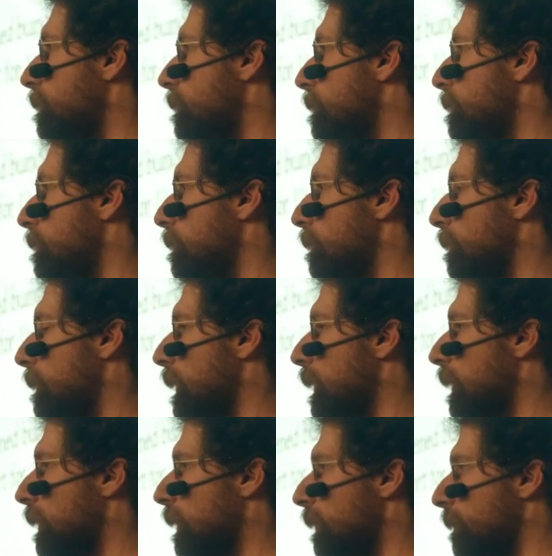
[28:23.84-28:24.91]

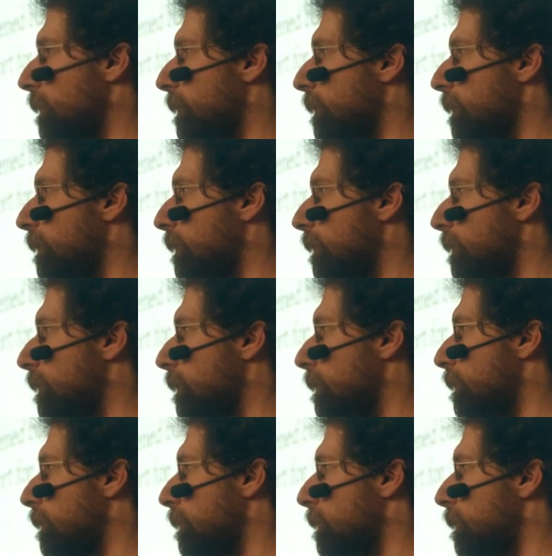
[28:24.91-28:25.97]

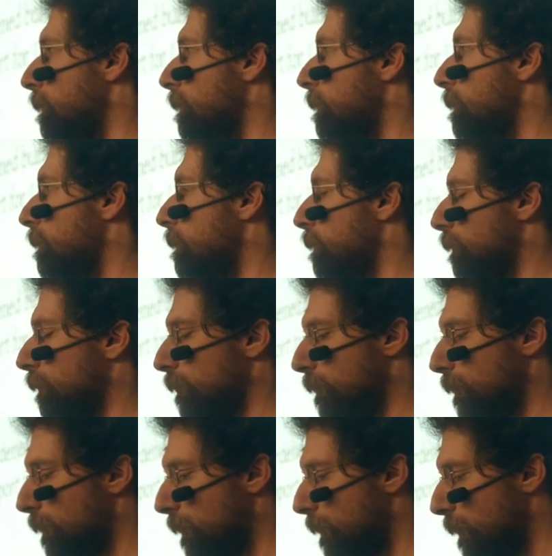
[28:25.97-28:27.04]
Nothing is said.